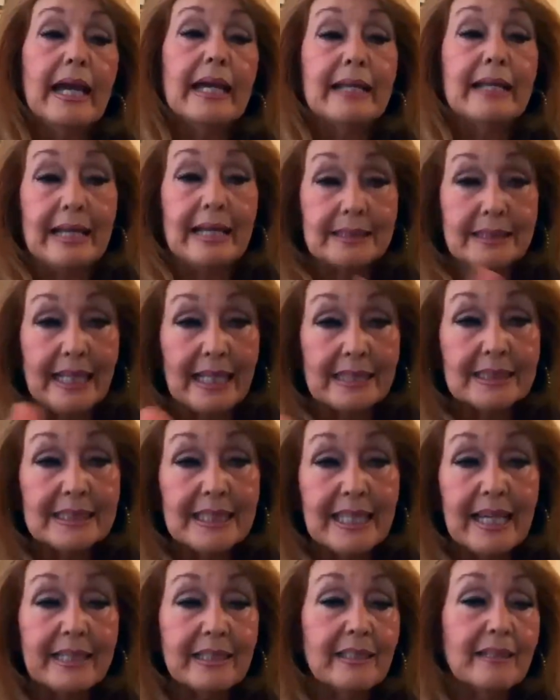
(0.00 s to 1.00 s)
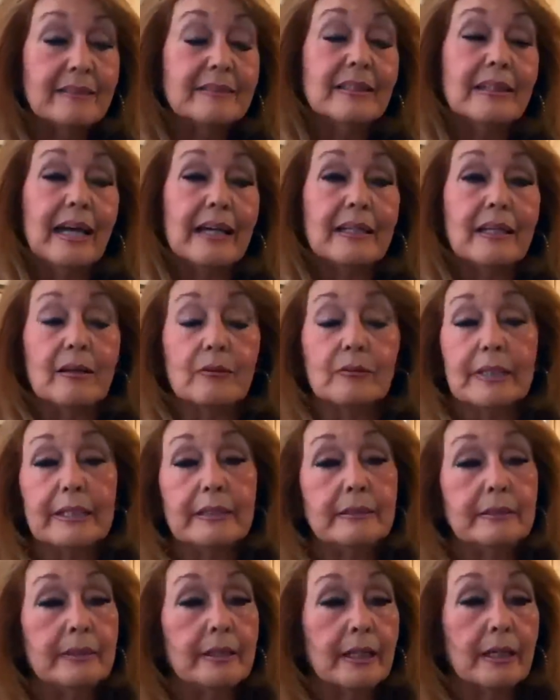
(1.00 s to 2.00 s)
and as I said, not
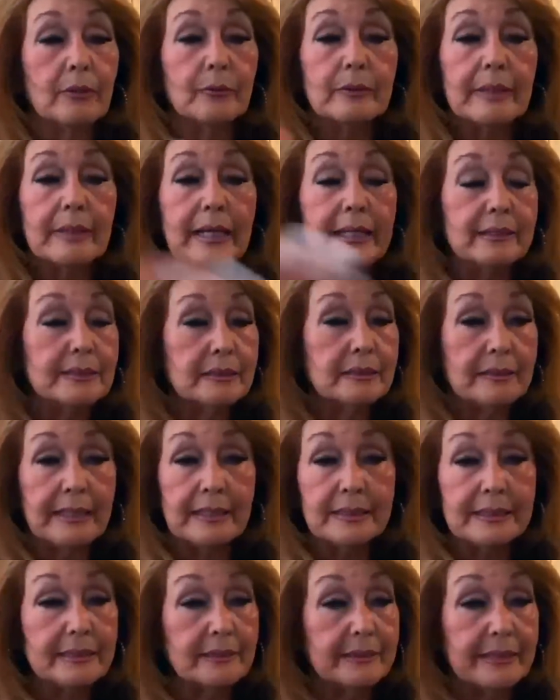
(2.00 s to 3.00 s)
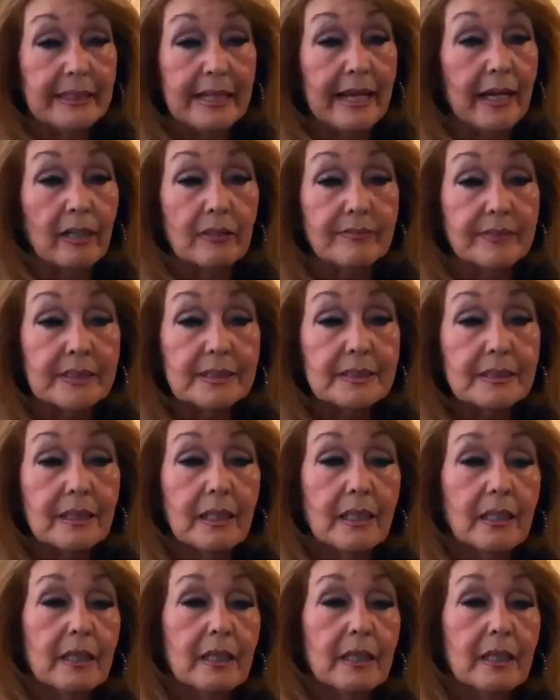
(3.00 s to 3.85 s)
only, you know, as did Elvis,